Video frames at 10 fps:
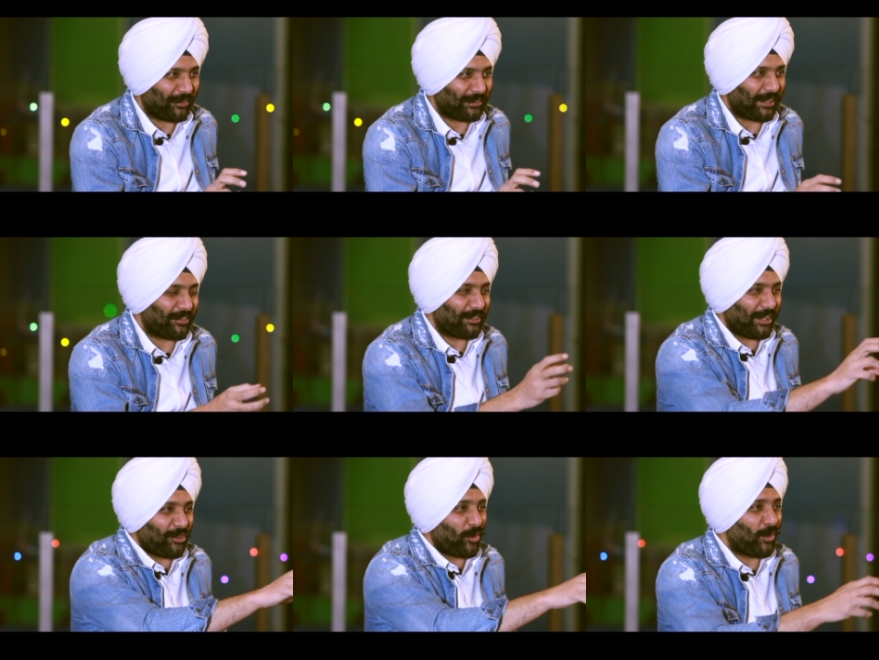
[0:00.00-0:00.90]

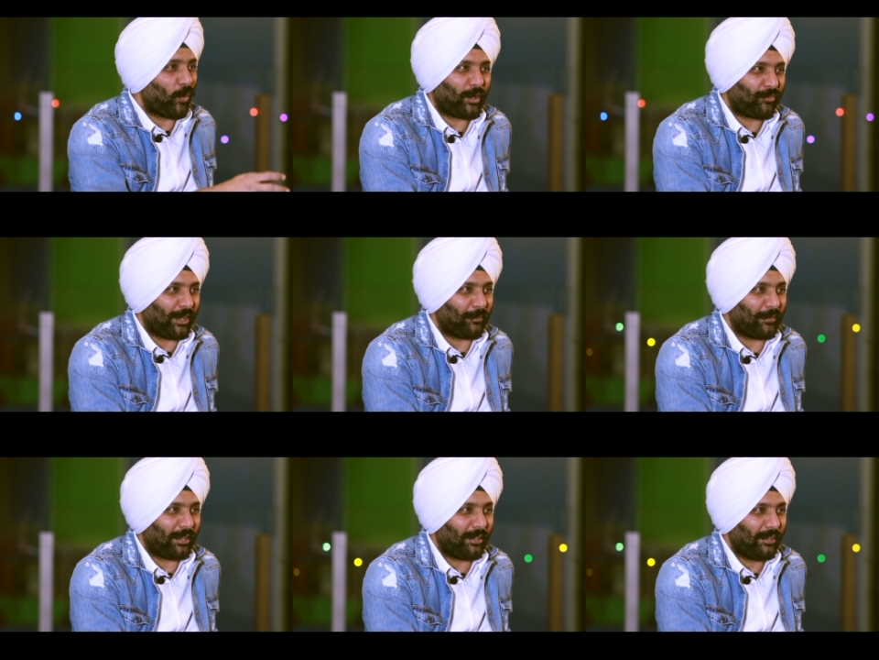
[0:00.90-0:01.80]
is only one
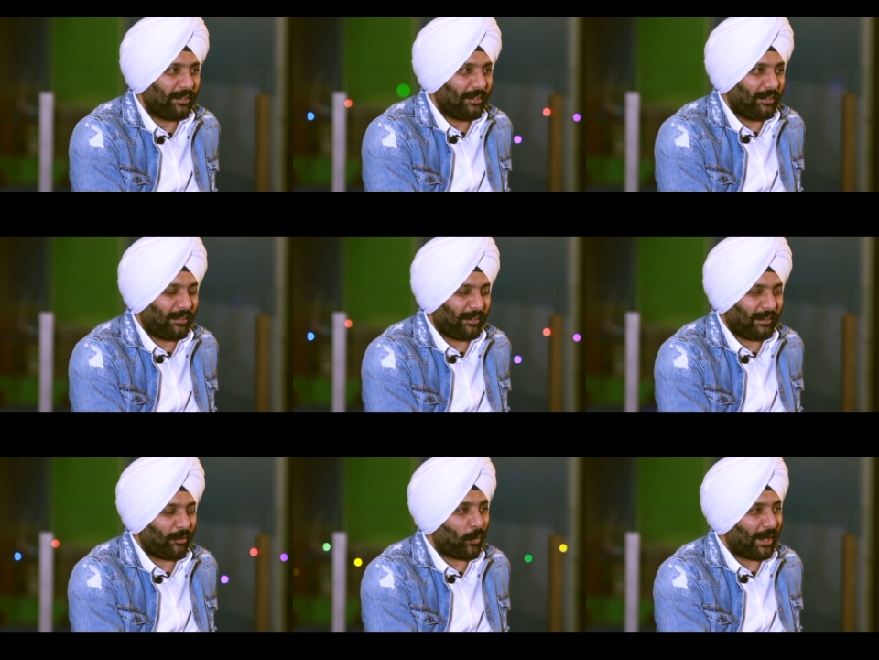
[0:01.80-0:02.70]
frame
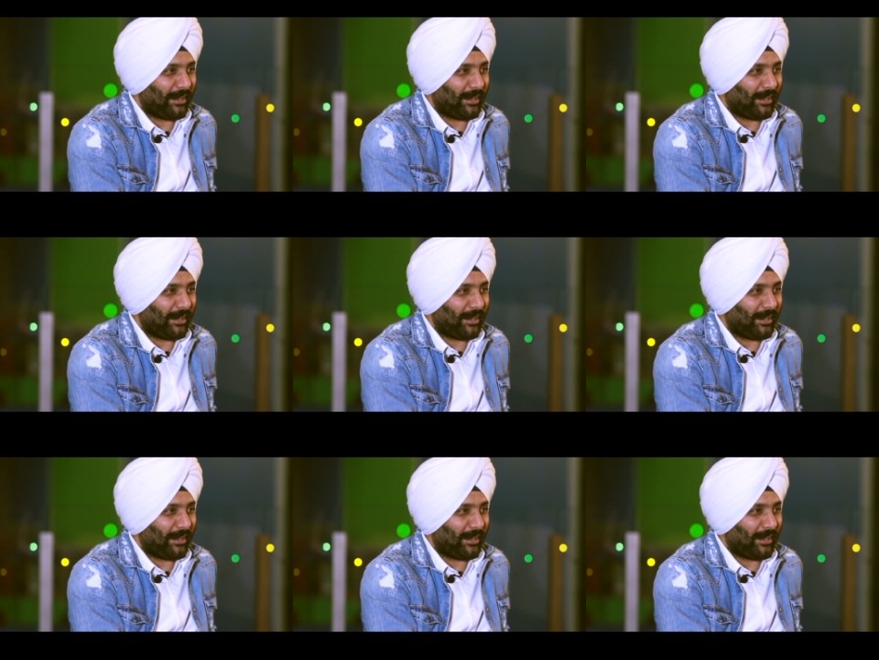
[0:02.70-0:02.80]
in a